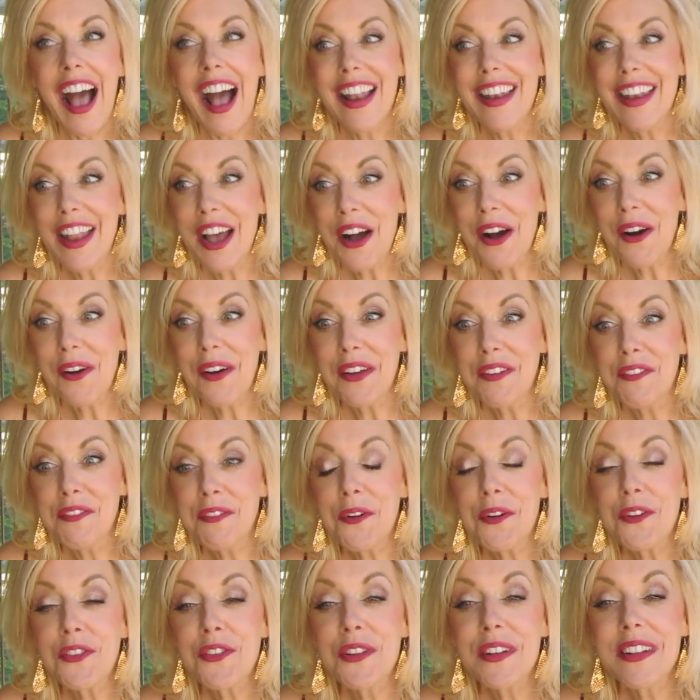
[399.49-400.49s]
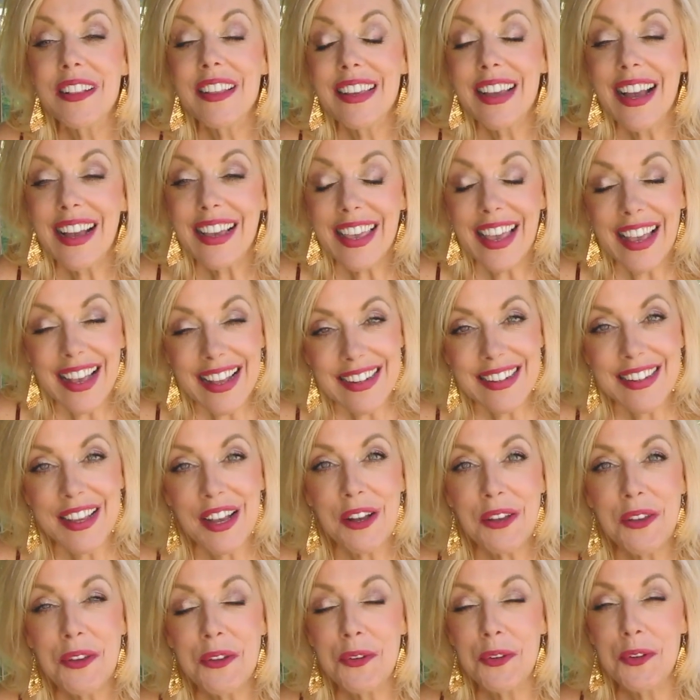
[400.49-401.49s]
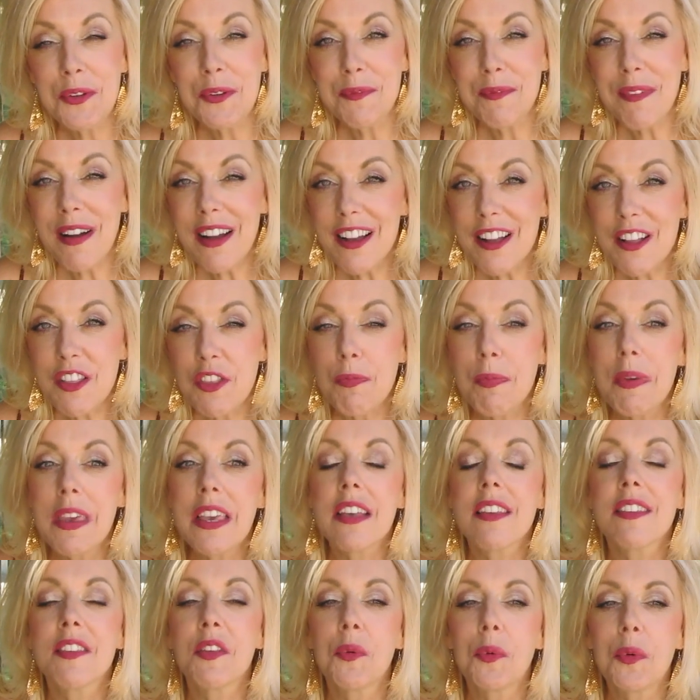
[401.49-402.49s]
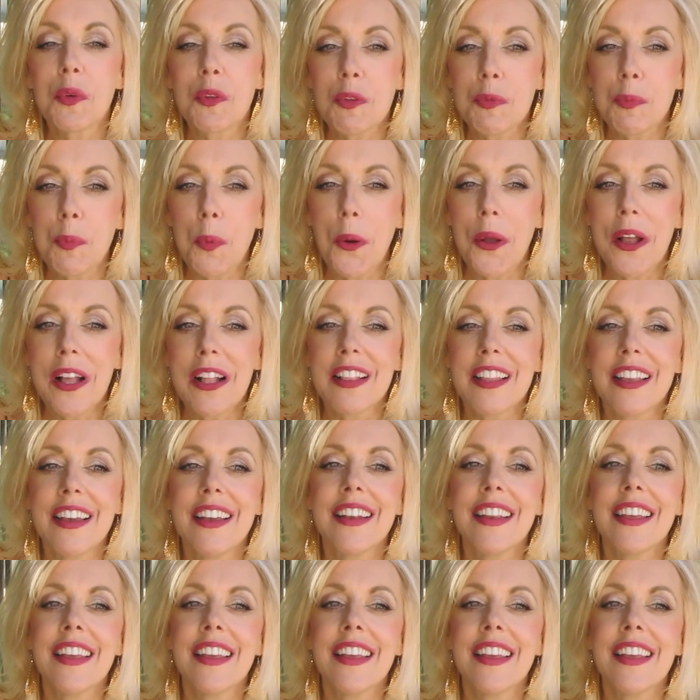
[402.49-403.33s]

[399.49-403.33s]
Now, unfortunately, I can't tell you too much because it will spoil it.